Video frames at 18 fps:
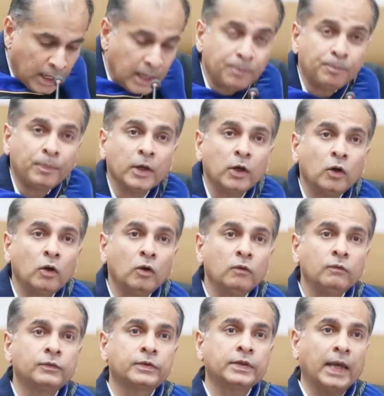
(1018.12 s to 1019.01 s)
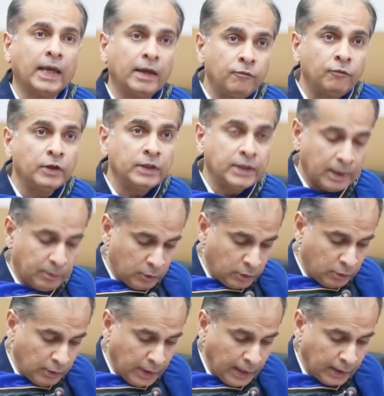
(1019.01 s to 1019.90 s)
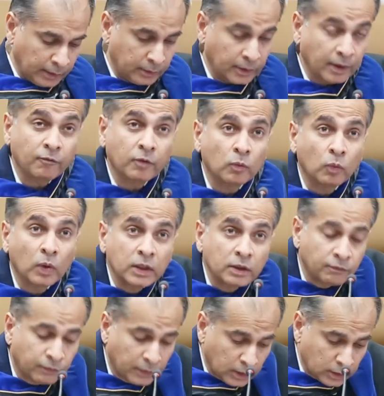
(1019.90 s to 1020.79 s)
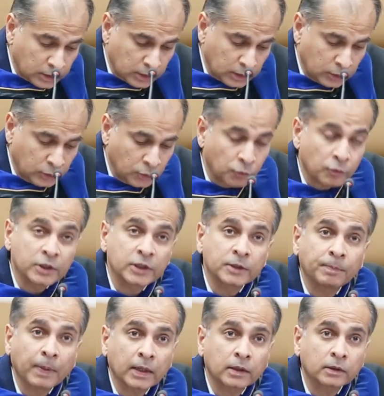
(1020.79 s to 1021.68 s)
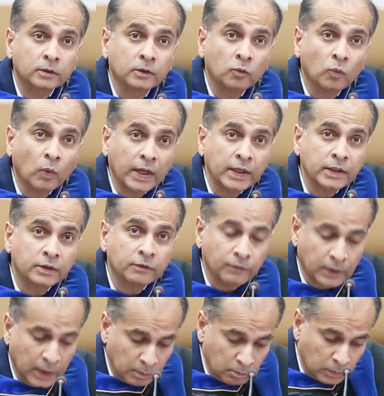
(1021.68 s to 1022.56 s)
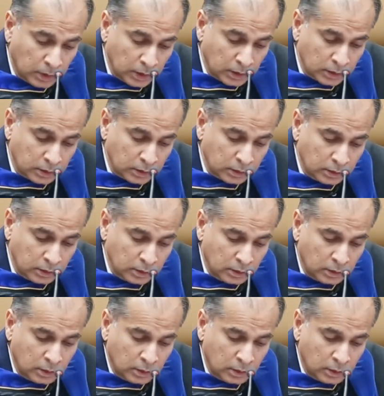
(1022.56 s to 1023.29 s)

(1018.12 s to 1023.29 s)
It behoves every Democrat, every one of us, to respect the weight of numbers.